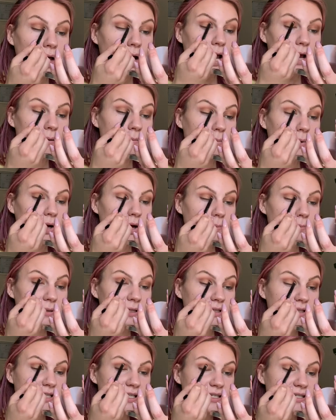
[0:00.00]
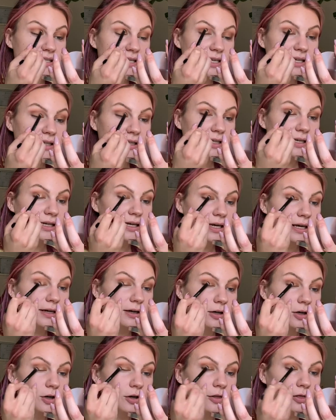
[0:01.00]
I'm popping this in the
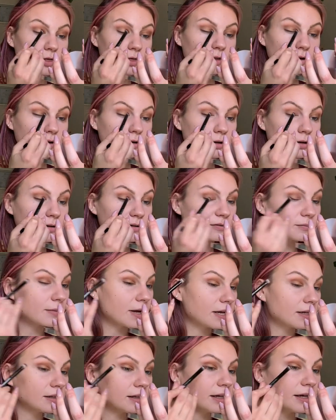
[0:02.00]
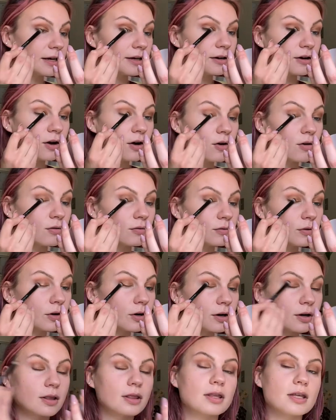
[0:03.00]
inner third of my lid
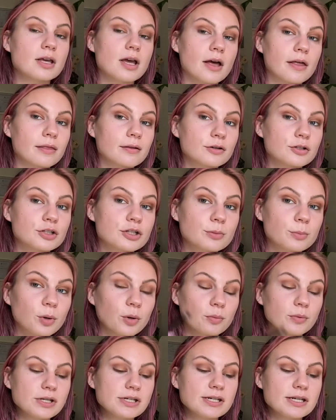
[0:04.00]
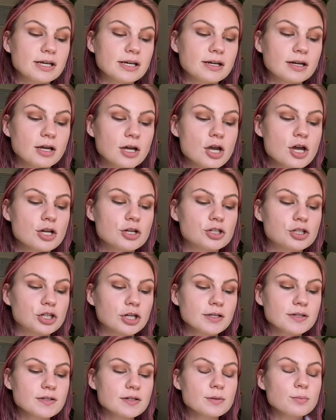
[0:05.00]
over the other shimmer we did
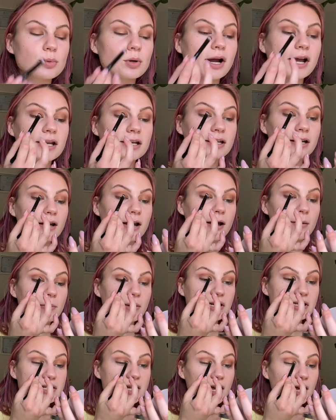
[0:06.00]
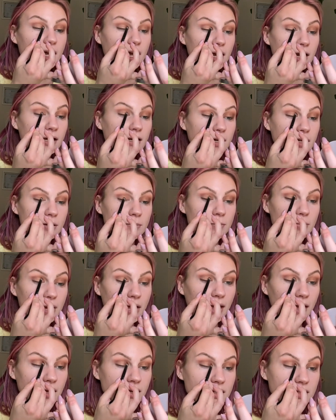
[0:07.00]
just to brighten it up a tiny
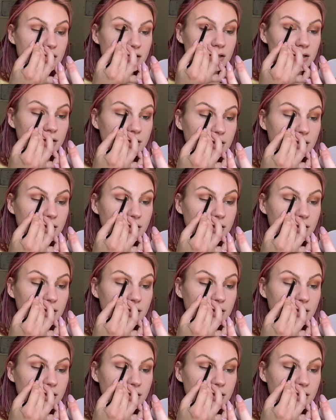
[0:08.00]
bit.